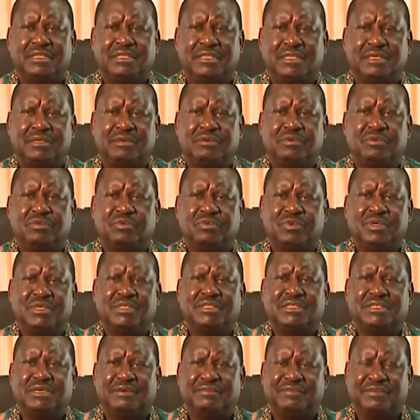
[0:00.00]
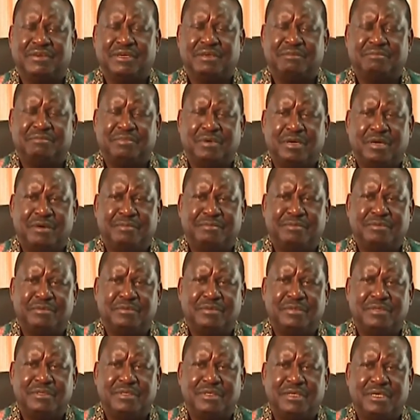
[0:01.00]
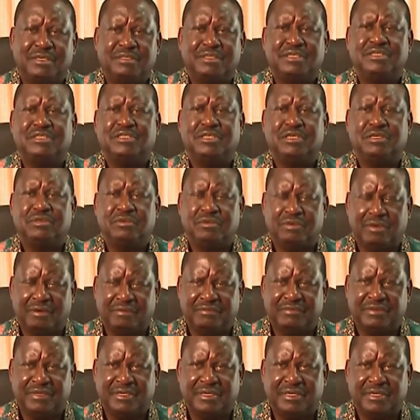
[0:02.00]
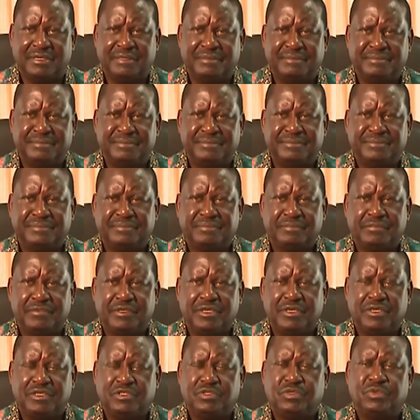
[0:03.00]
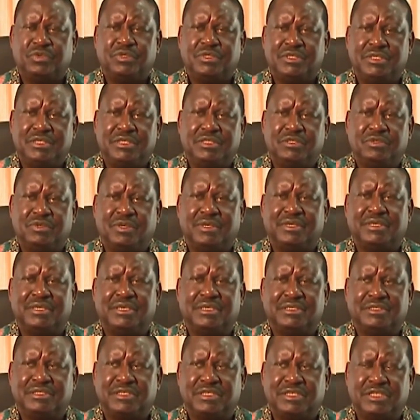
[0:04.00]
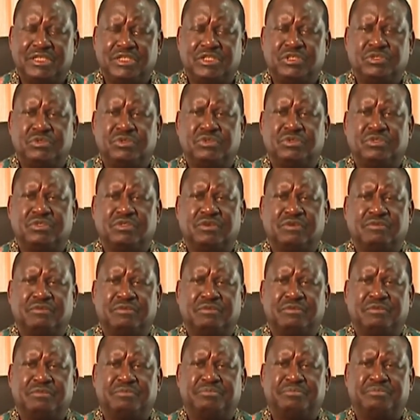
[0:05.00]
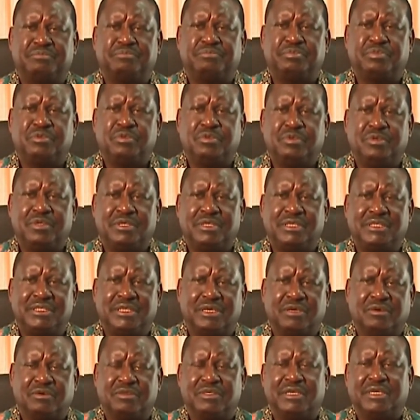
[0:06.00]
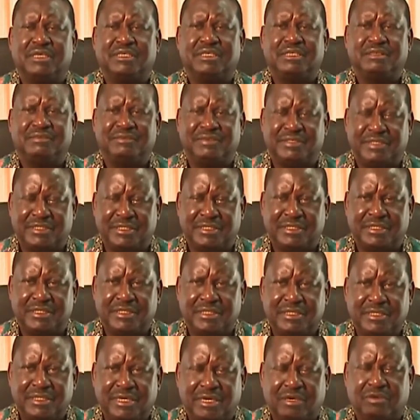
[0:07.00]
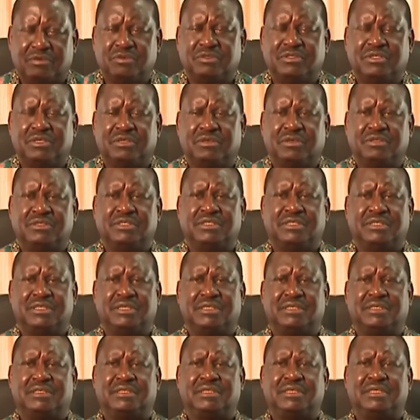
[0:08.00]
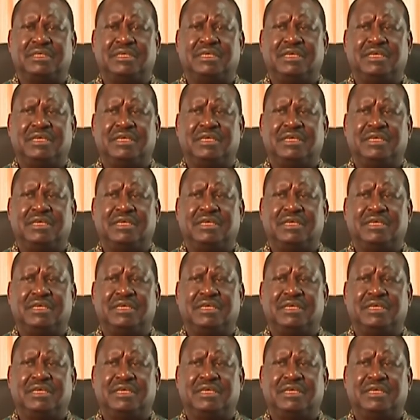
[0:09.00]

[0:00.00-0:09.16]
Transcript: the West African Power Pool, and the Central Africa. So we need to address the issues of pool interconnectivity across the continent